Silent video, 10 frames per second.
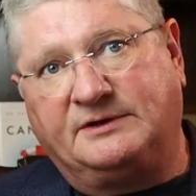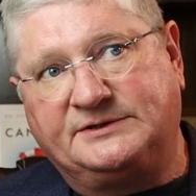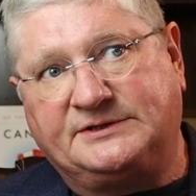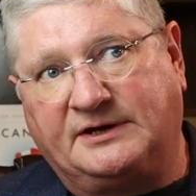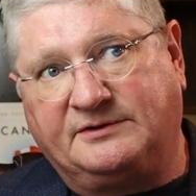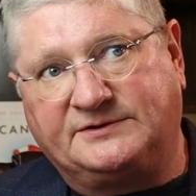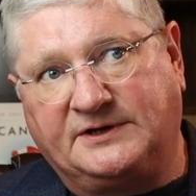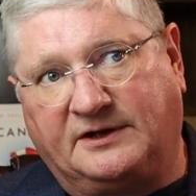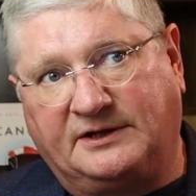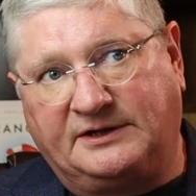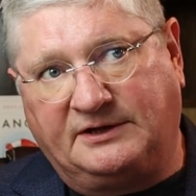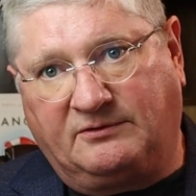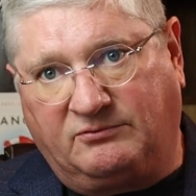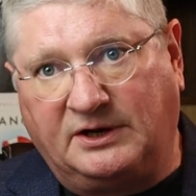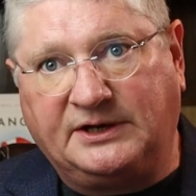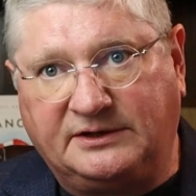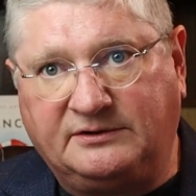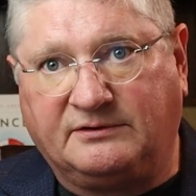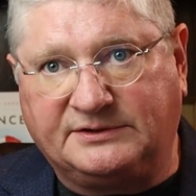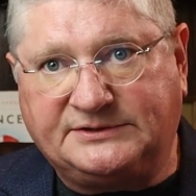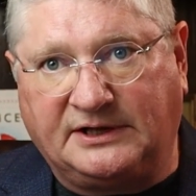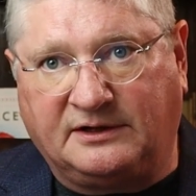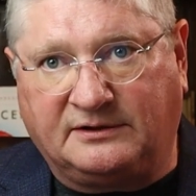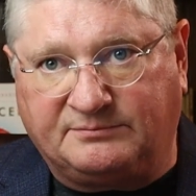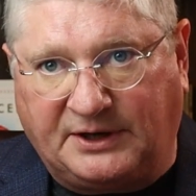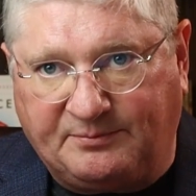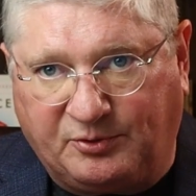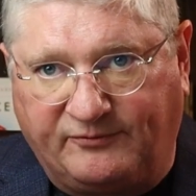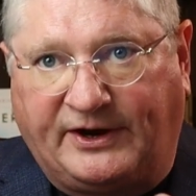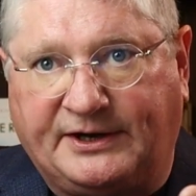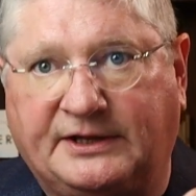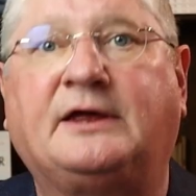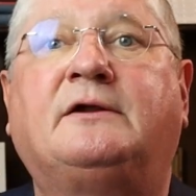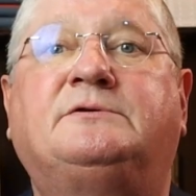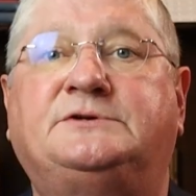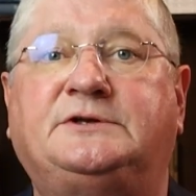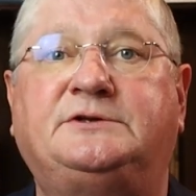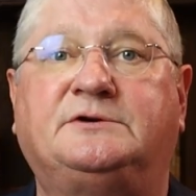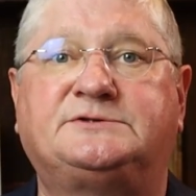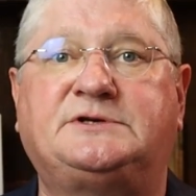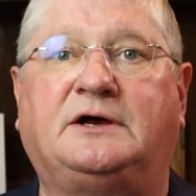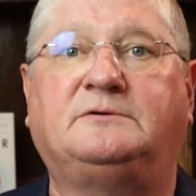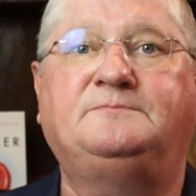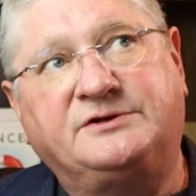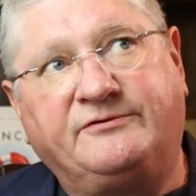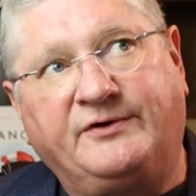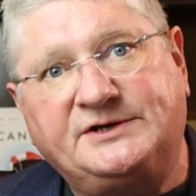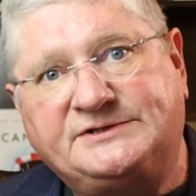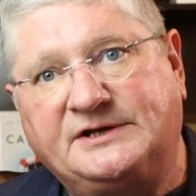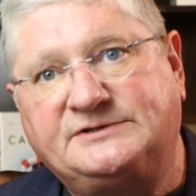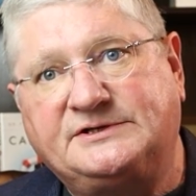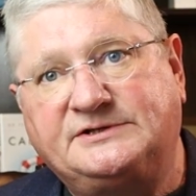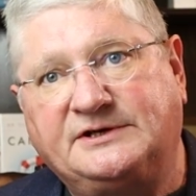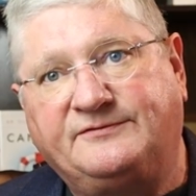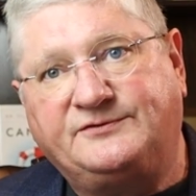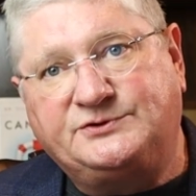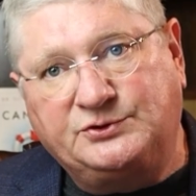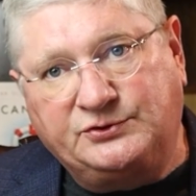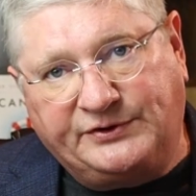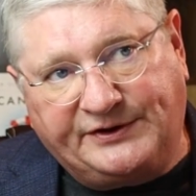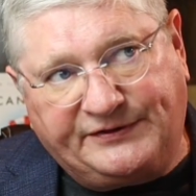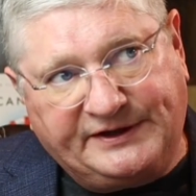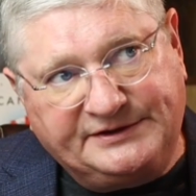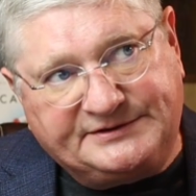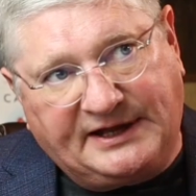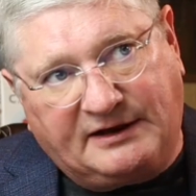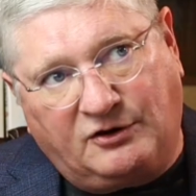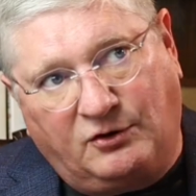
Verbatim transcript: are inside your cell and they're running your cell by providing energy to your cell. So they're very sensitive to the things that